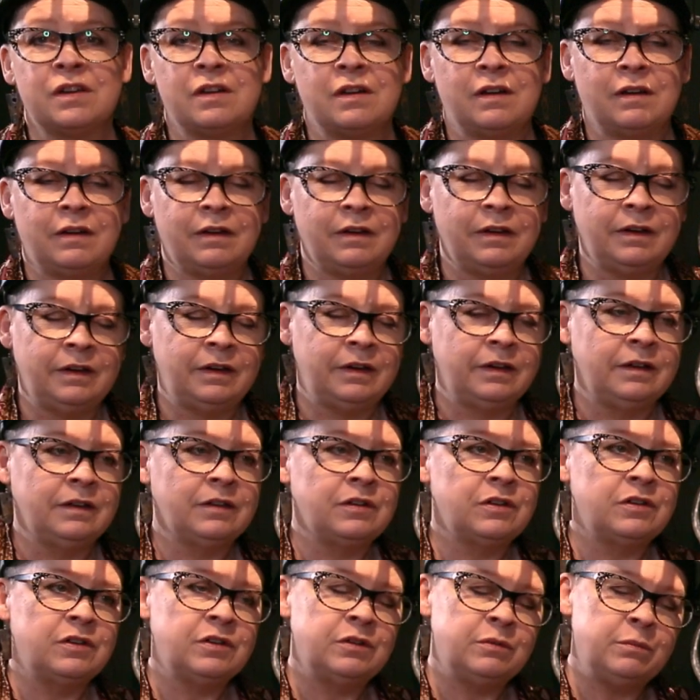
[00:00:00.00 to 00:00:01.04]
I
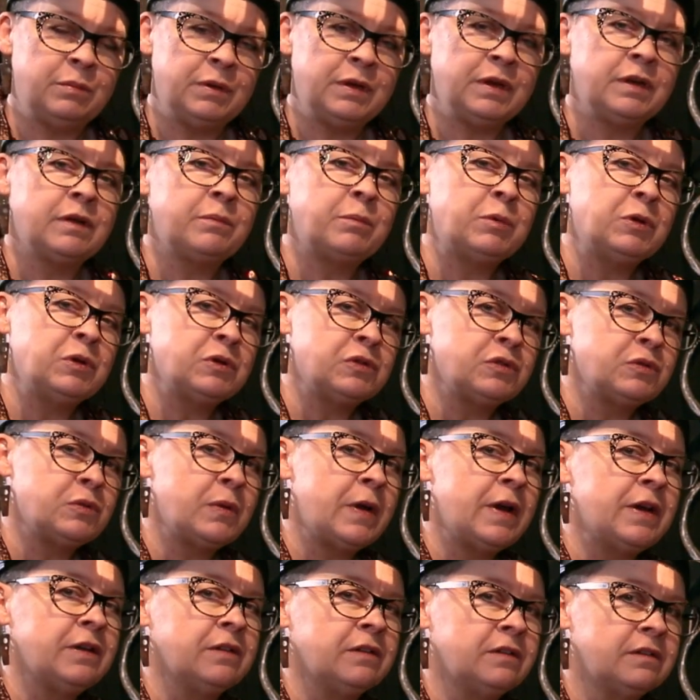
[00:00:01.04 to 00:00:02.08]
could be
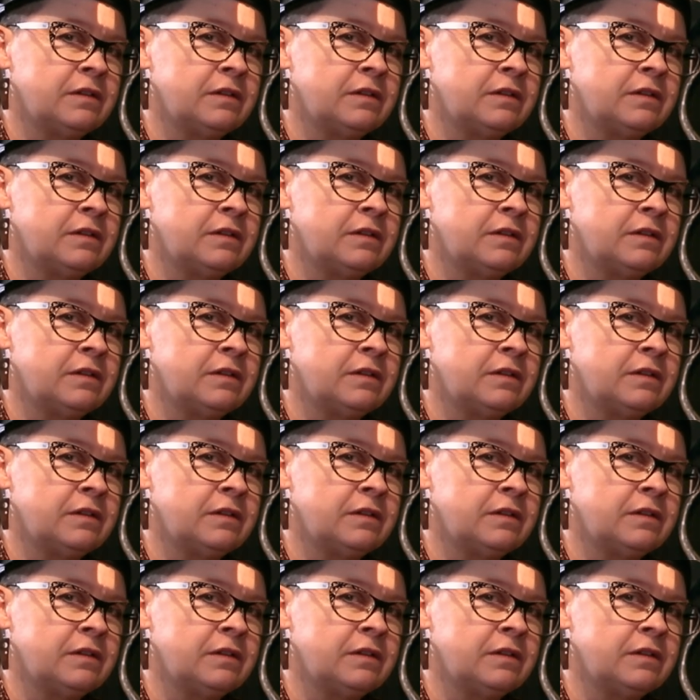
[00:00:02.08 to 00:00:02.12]
persuaded